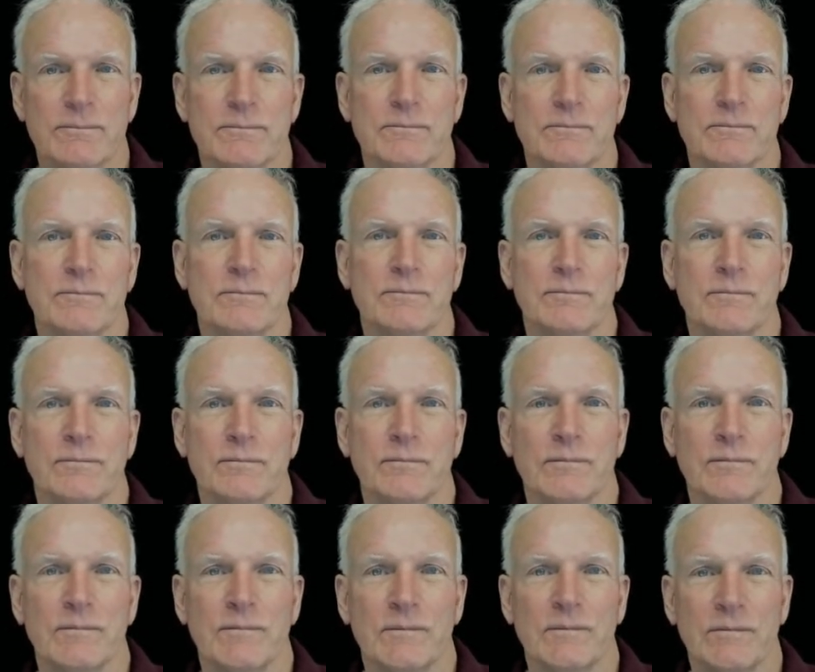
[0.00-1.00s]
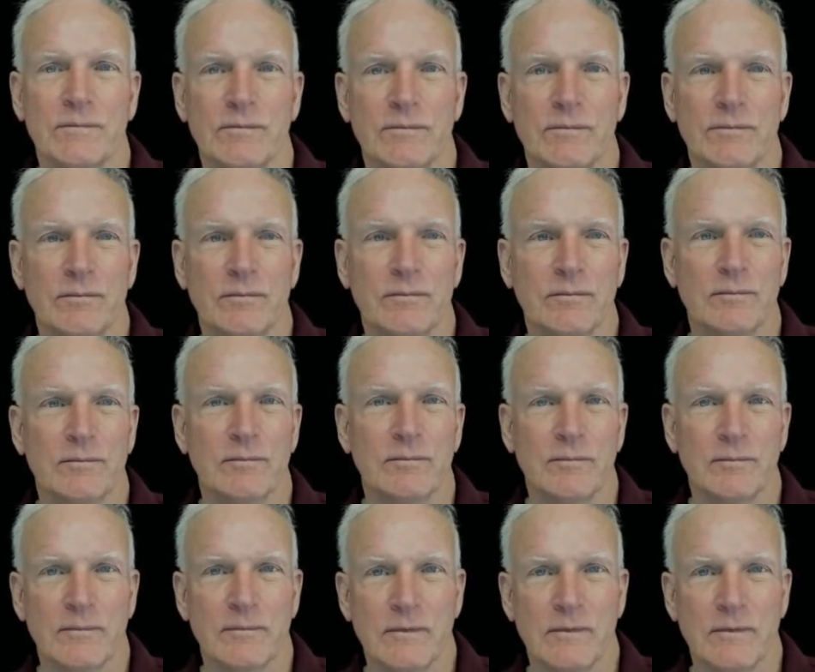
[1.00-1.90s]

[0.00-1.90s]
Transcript: (no one is talking)